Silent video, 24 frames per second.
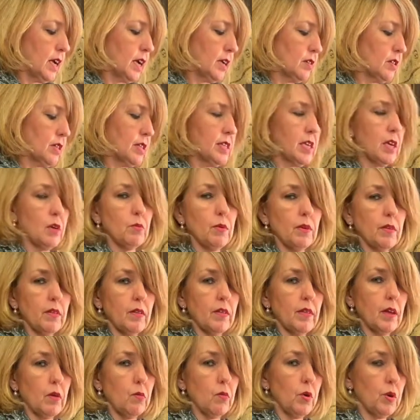to say whether
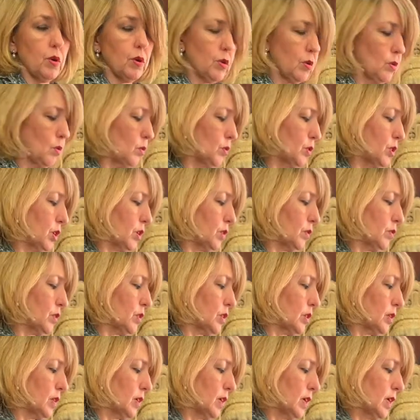they work or don't.